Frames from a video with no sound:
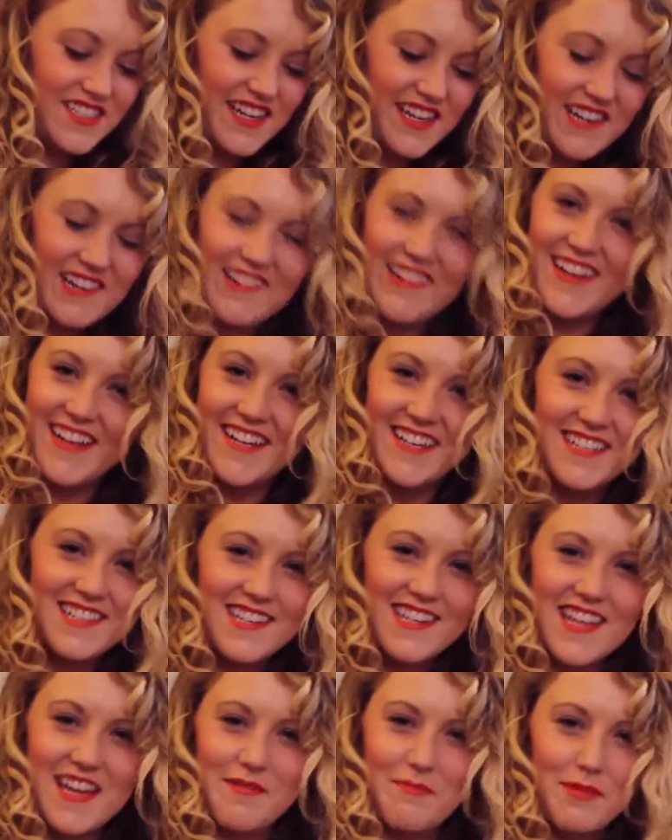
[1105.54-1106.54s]
tear right
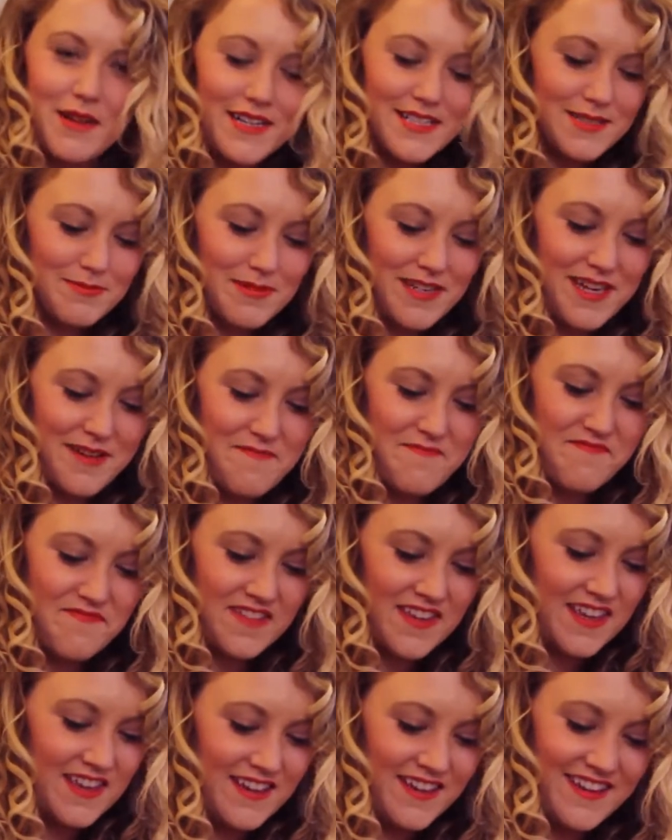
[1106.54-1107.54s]
into that breast meat,
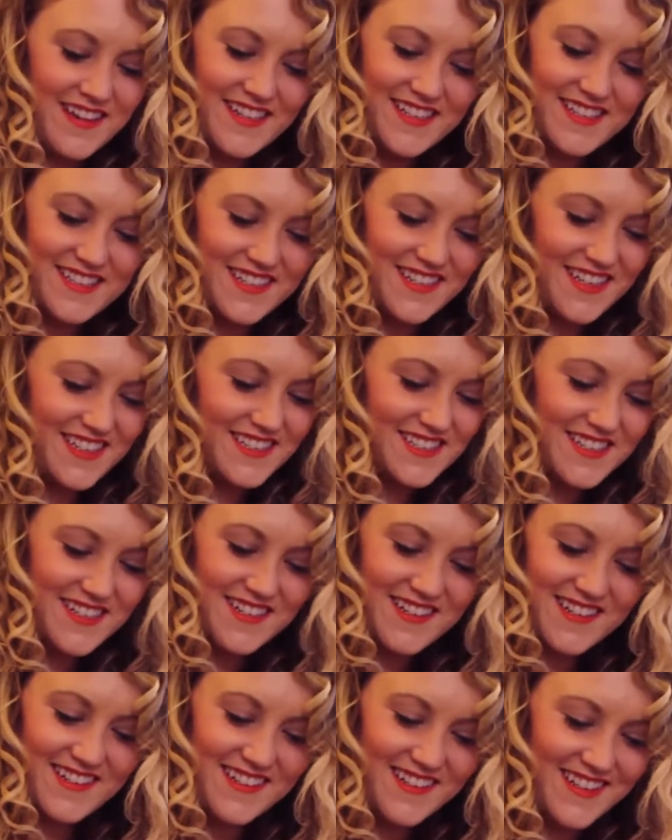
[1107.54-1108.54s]
dice it
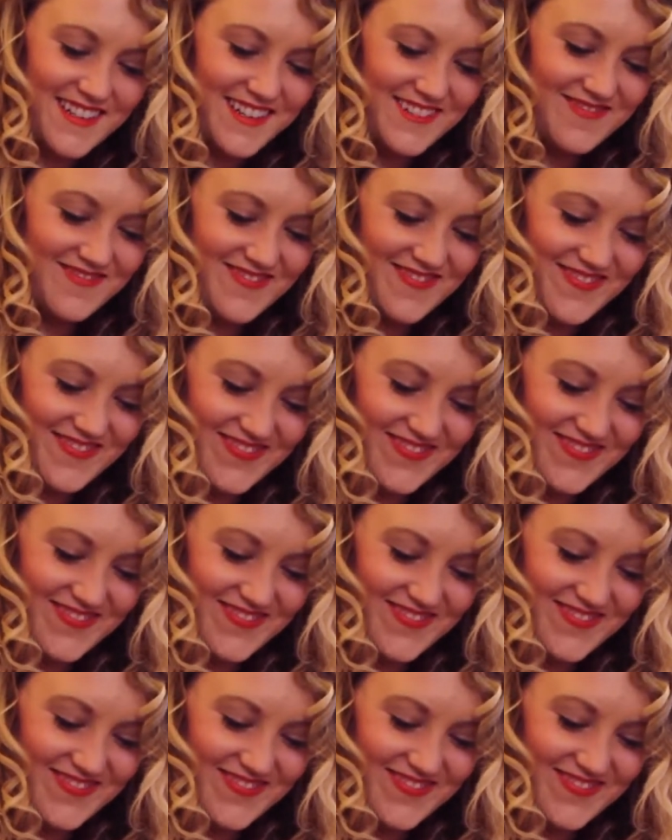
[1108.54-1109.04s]
all up.